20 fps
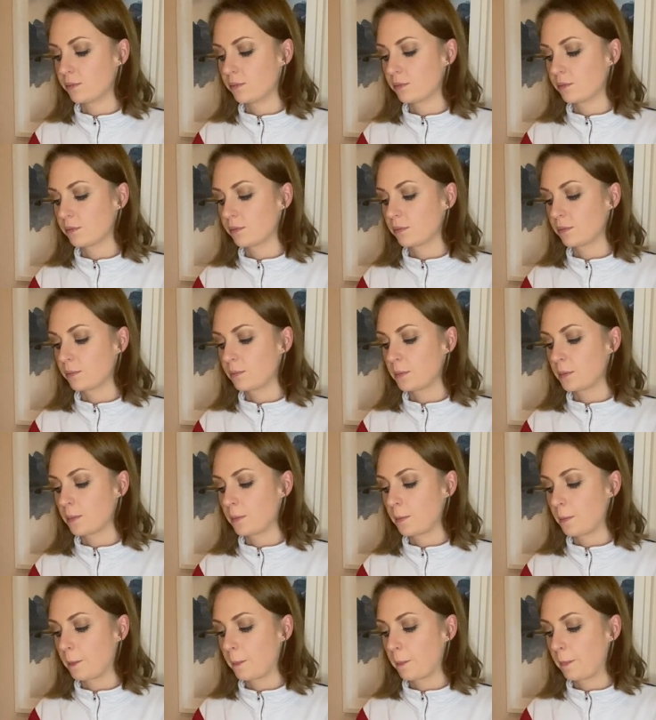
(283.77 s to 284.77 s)

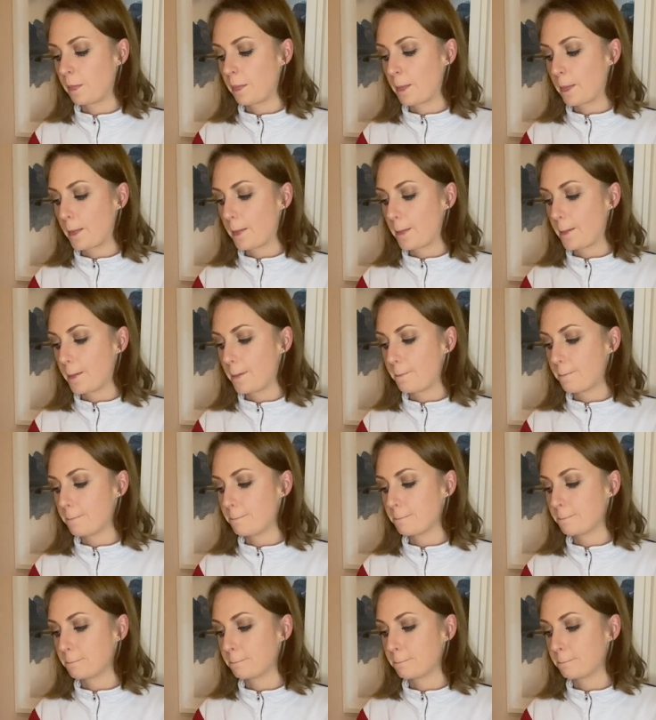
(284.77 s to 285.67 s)
Nothing is said.